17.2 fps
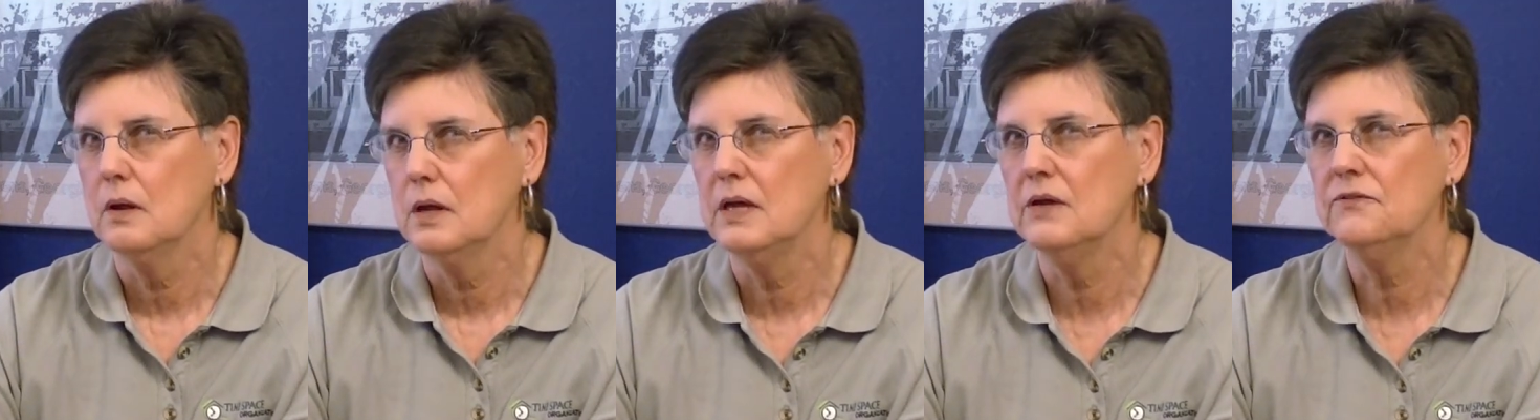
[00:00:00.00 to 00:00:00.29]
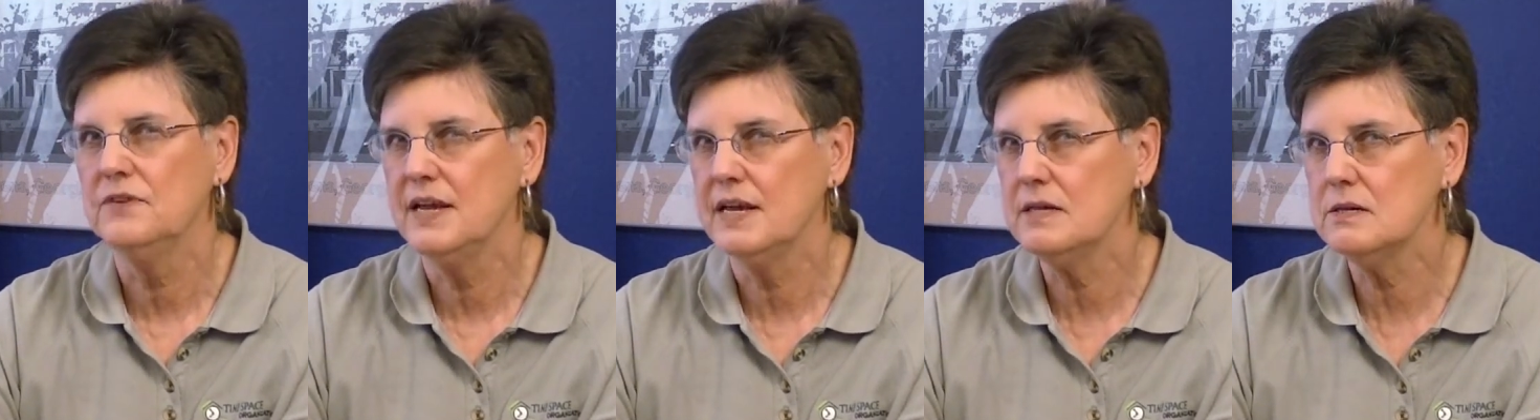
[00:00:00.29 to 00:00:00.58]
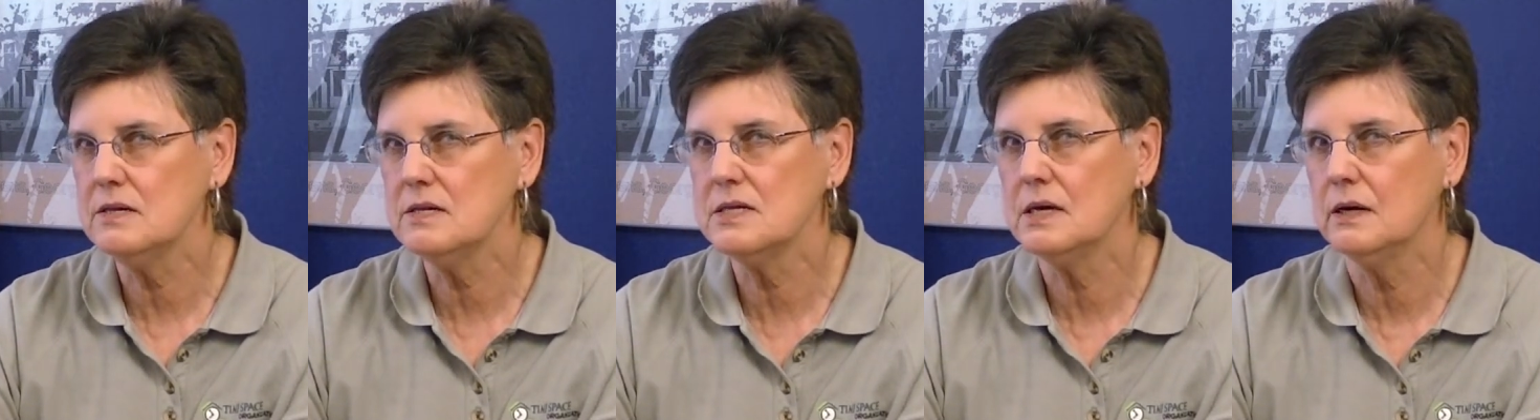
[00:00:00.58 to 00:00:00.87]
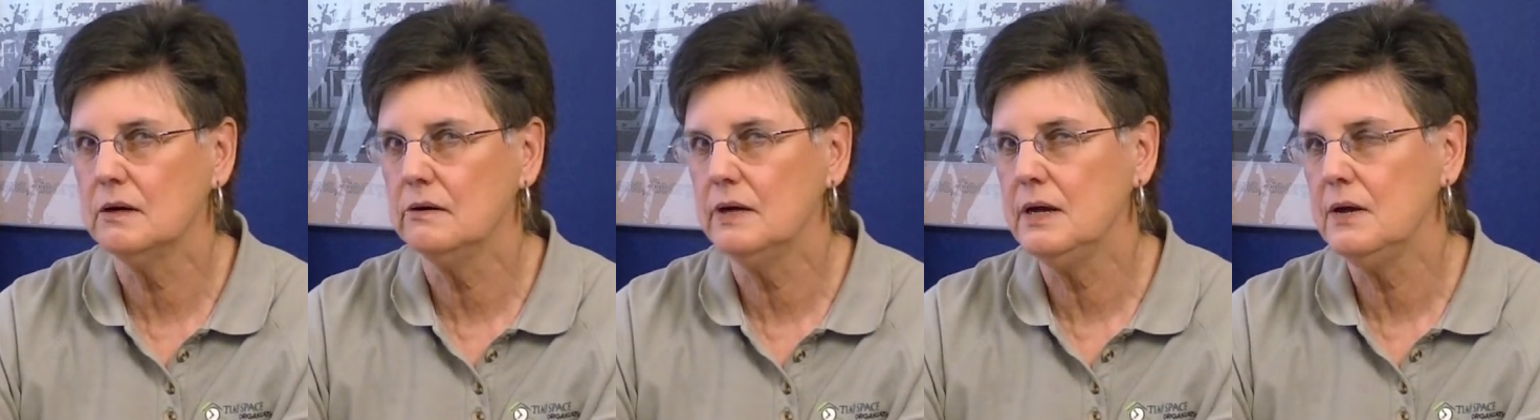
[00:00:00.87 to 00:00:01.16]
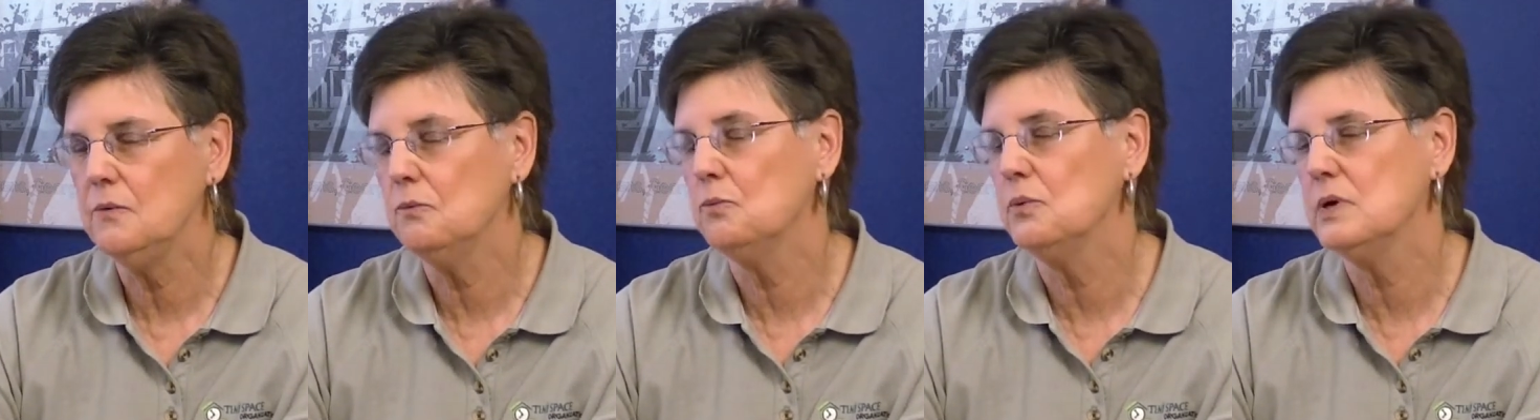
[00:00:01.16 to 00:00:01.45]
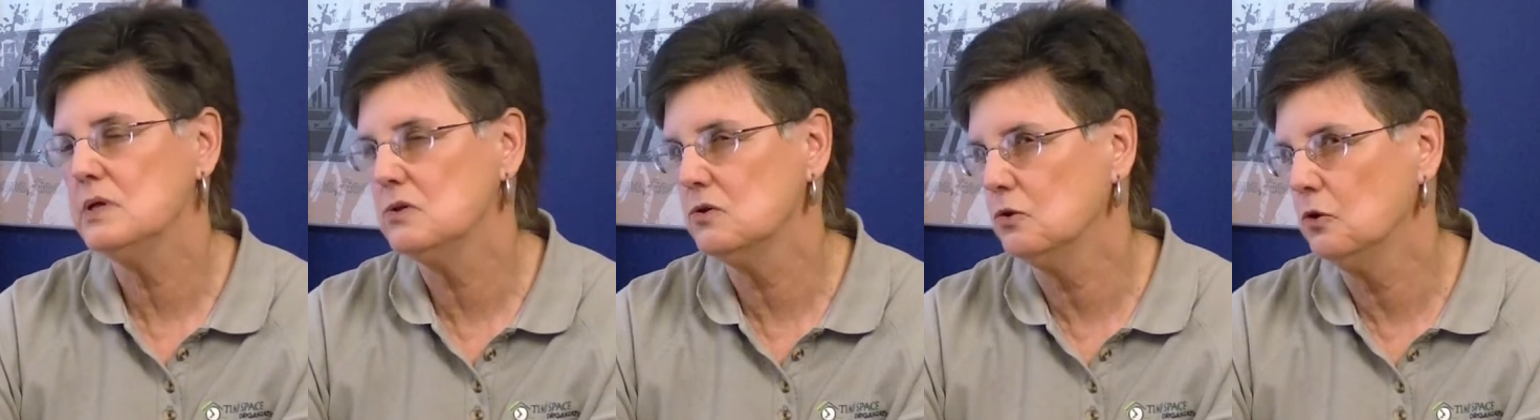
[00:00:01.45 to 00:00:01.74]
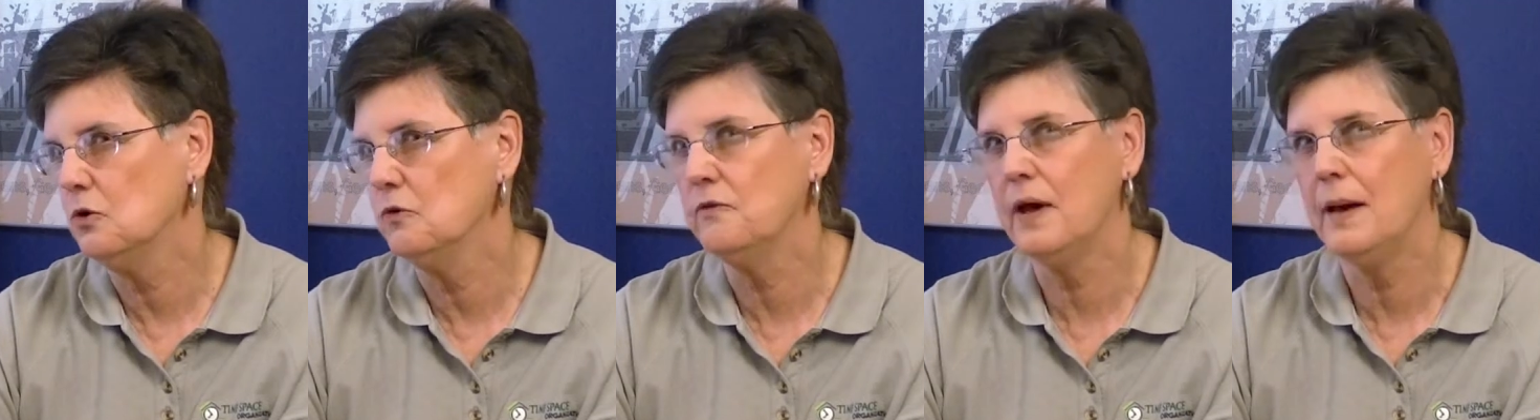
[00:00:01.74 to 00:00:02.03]
If necessary,
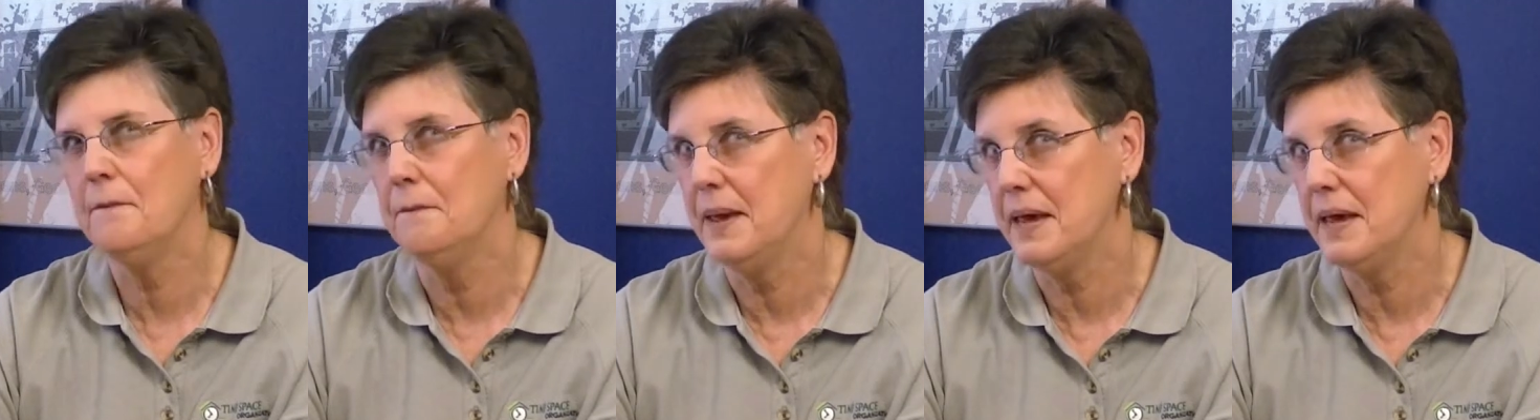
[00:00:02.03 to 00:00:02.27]
reserve a